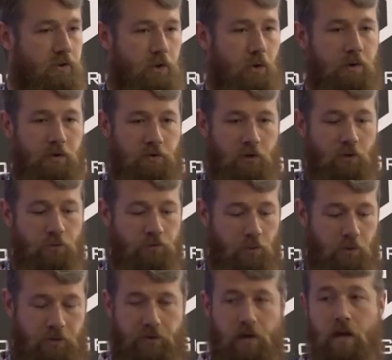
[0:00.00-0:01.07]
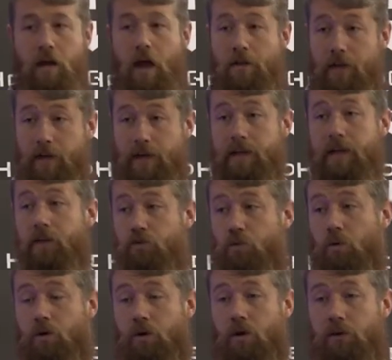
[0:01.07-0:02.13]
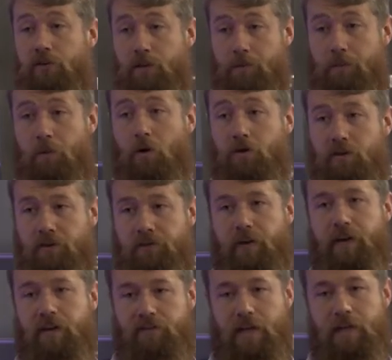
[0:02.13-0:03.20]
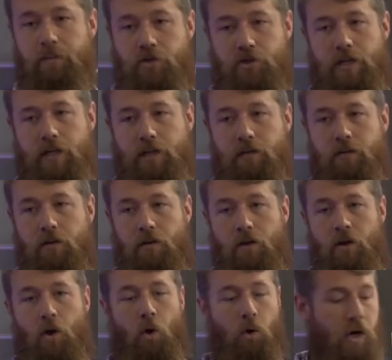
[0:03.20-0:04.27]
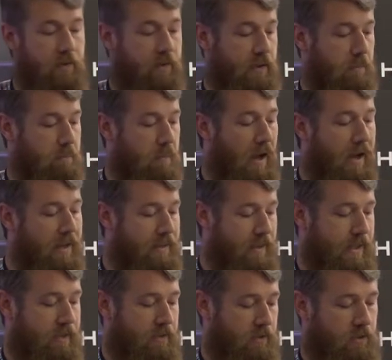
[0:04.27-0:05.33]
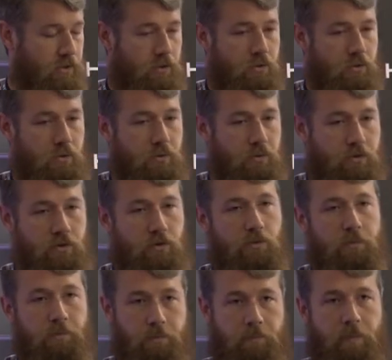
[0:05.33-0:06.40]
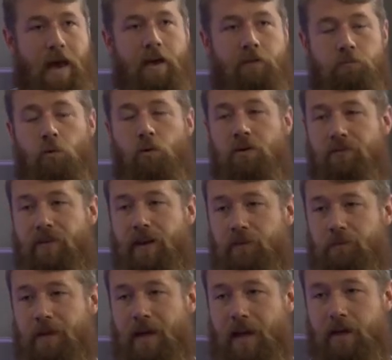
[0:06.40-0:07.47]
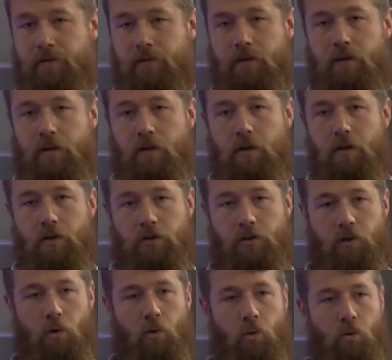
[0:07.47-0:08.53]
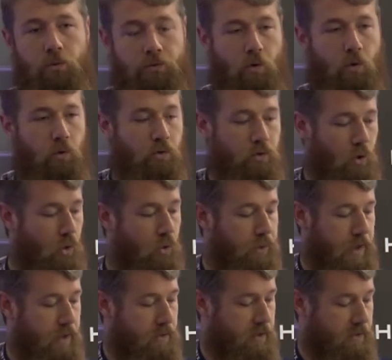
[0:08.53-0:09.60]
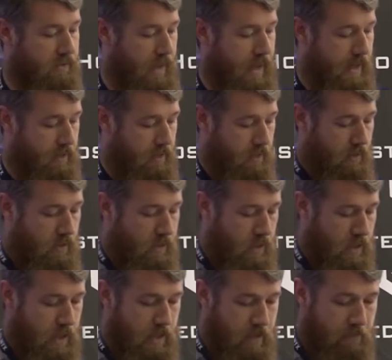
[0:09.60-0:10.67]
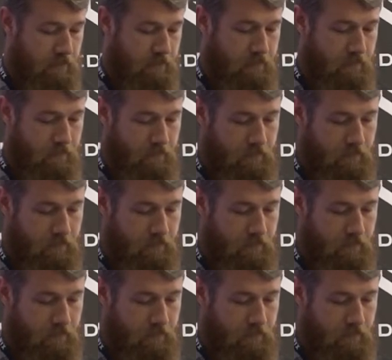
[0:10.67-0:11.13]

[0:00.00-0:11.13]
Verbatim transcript: so on and so forth, and they can each work on separate parts of the finite state machine, or even combine these to, to have more advanced behavior. So the whole, the whole goal here is that, um,